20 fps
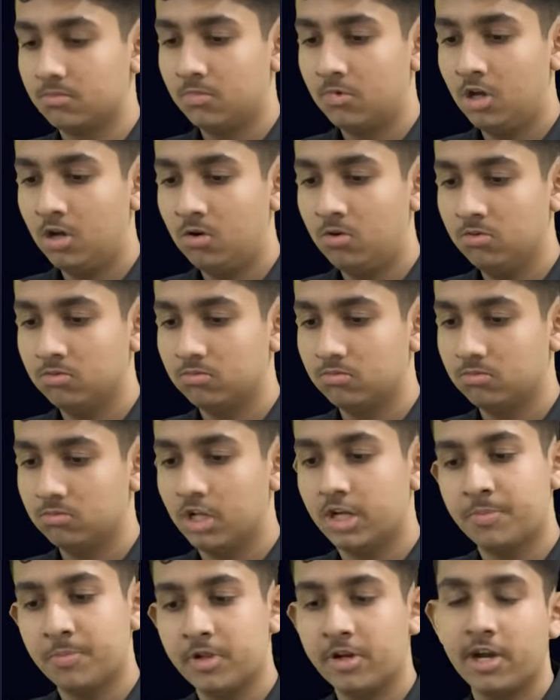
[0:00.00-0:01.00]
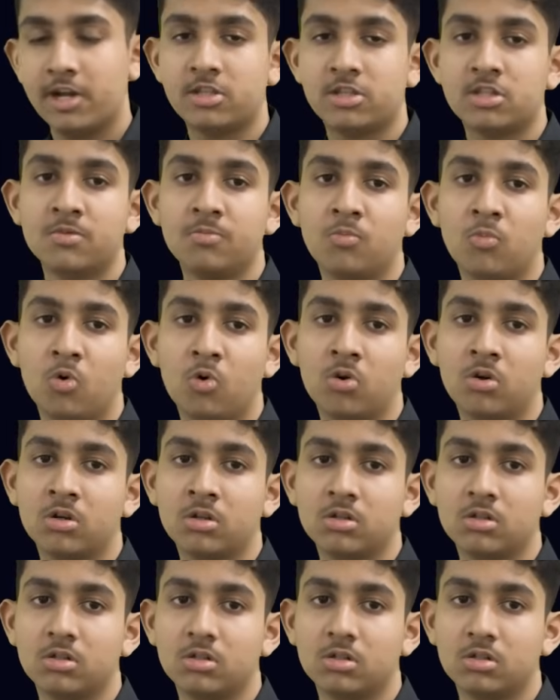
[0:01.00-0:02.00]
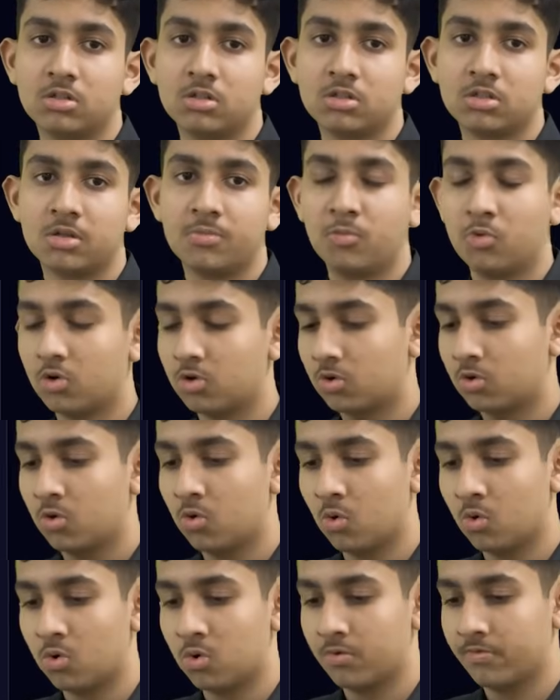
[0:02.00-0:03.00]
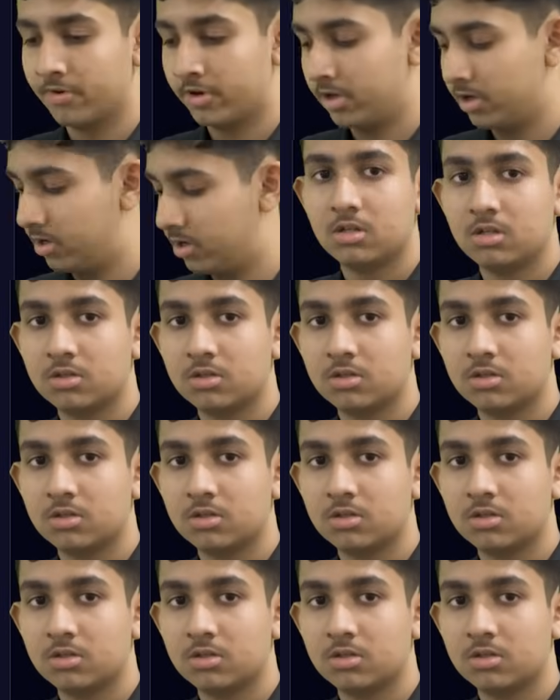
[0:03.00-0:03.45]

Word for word: now let me write some more some more code over here.